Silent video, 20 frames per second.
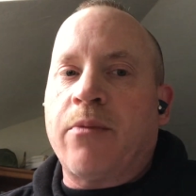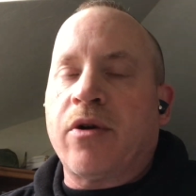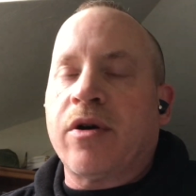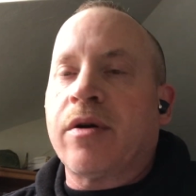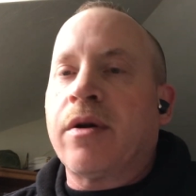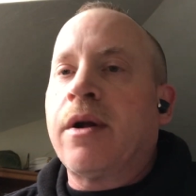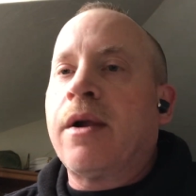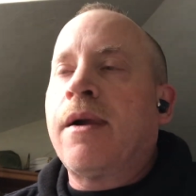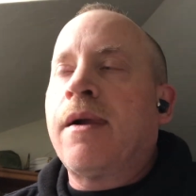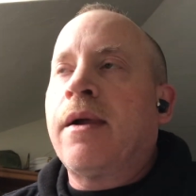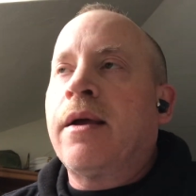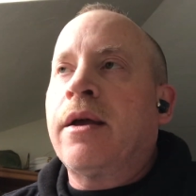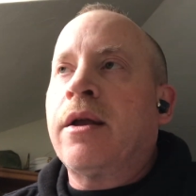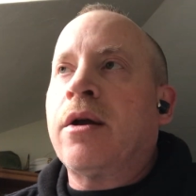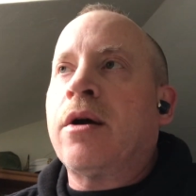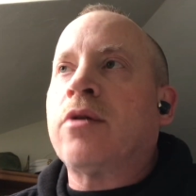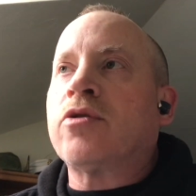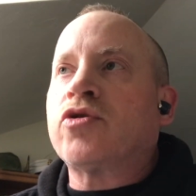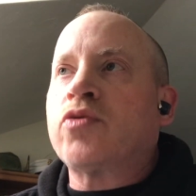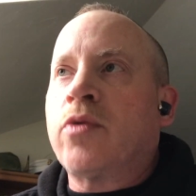We're you
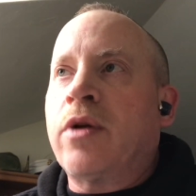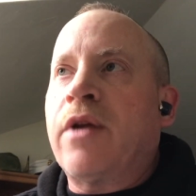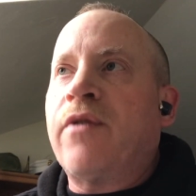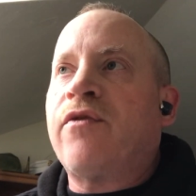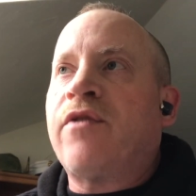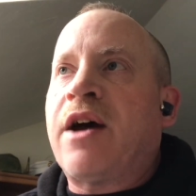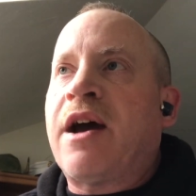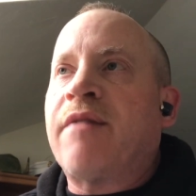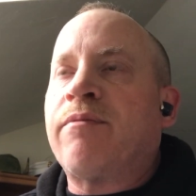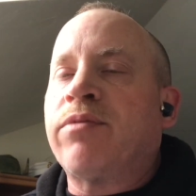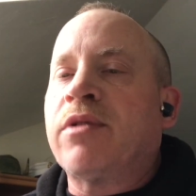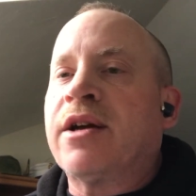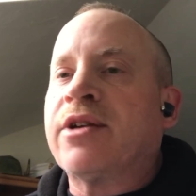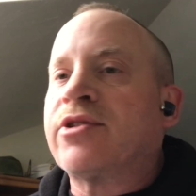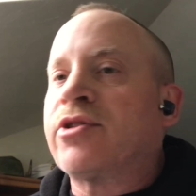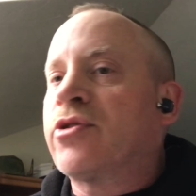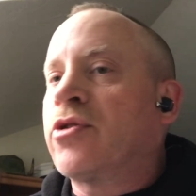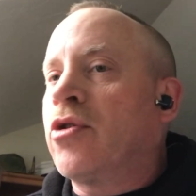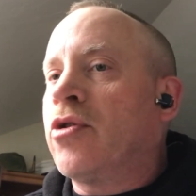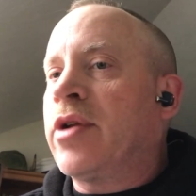know 25 plus
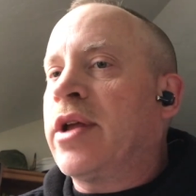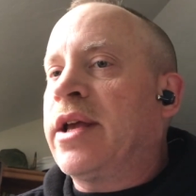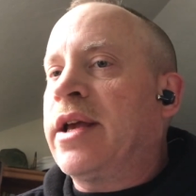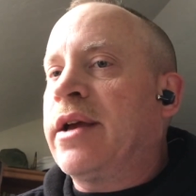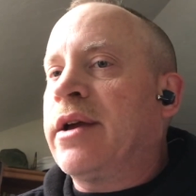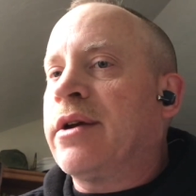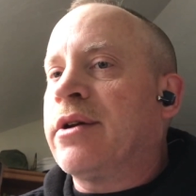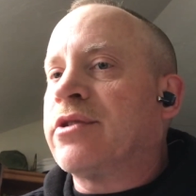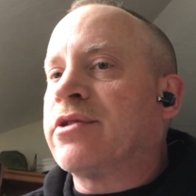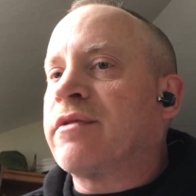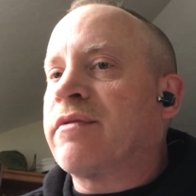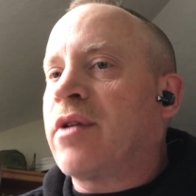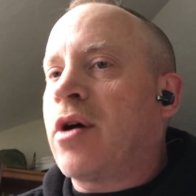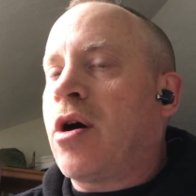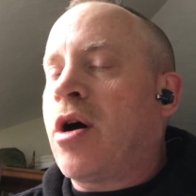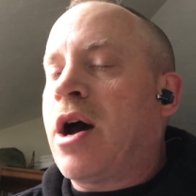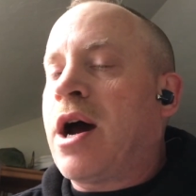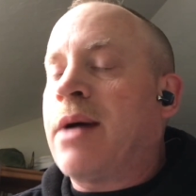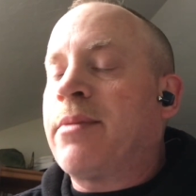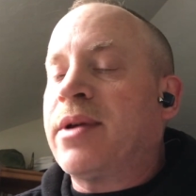30 years of the
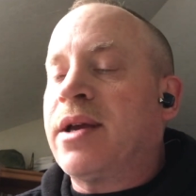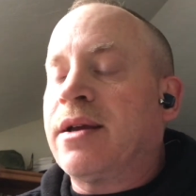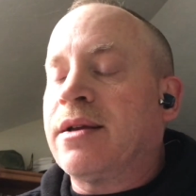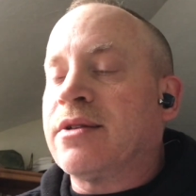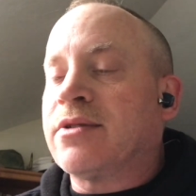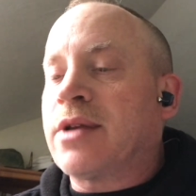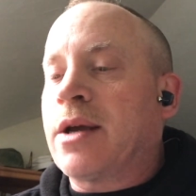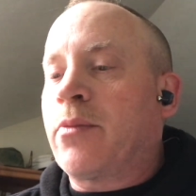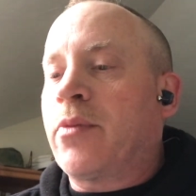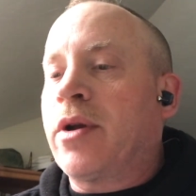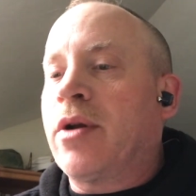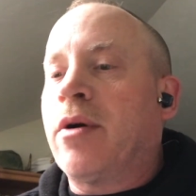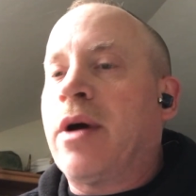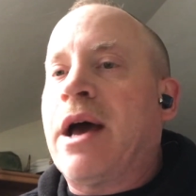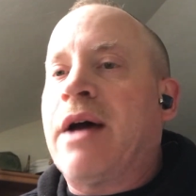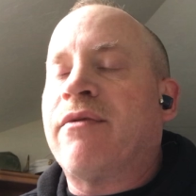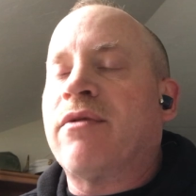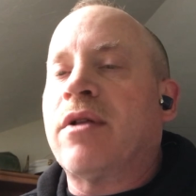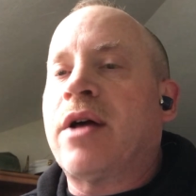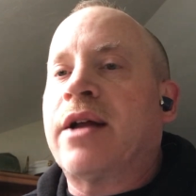hobby, and it's like we don't
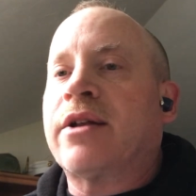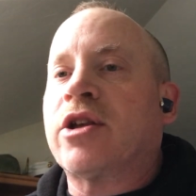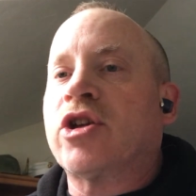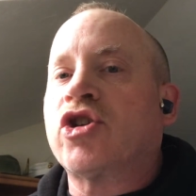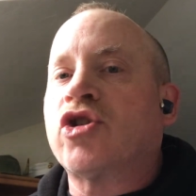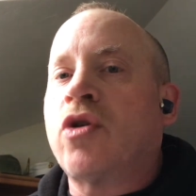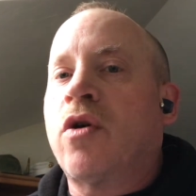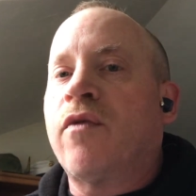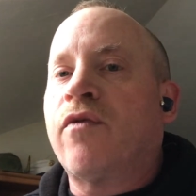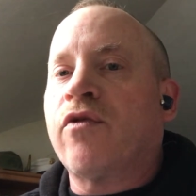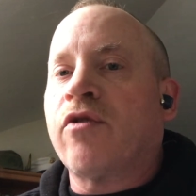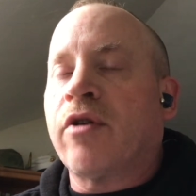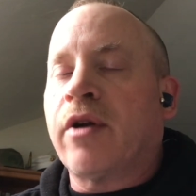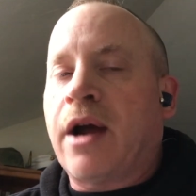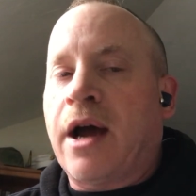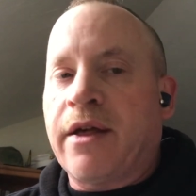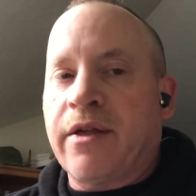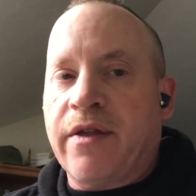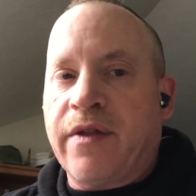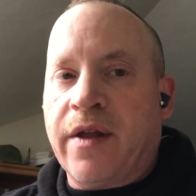have a lot to show for it
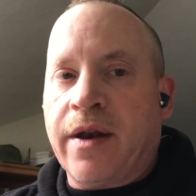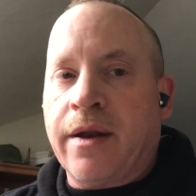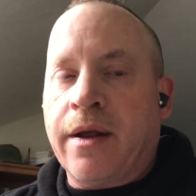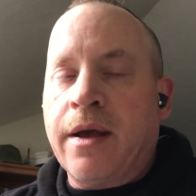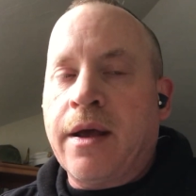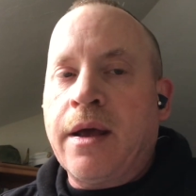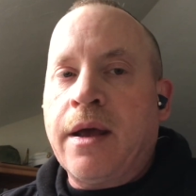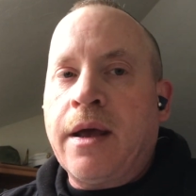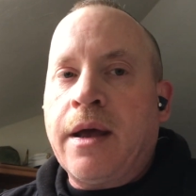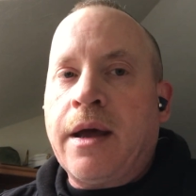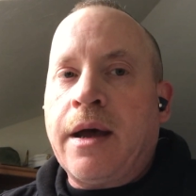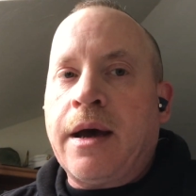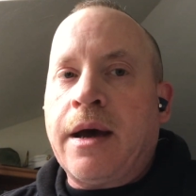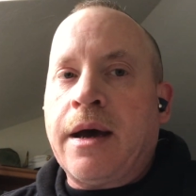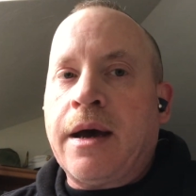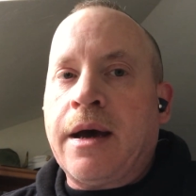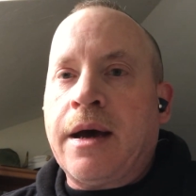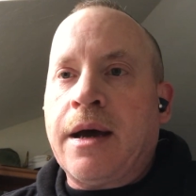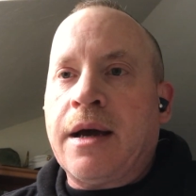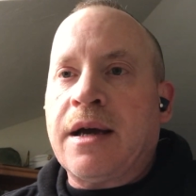other than
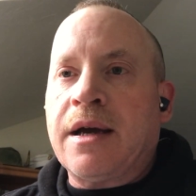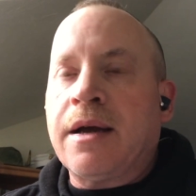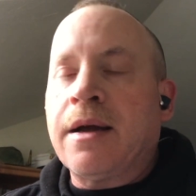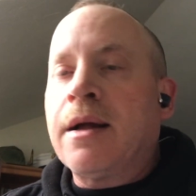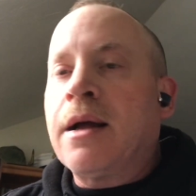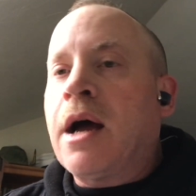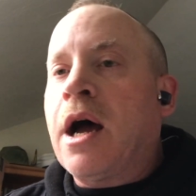uh,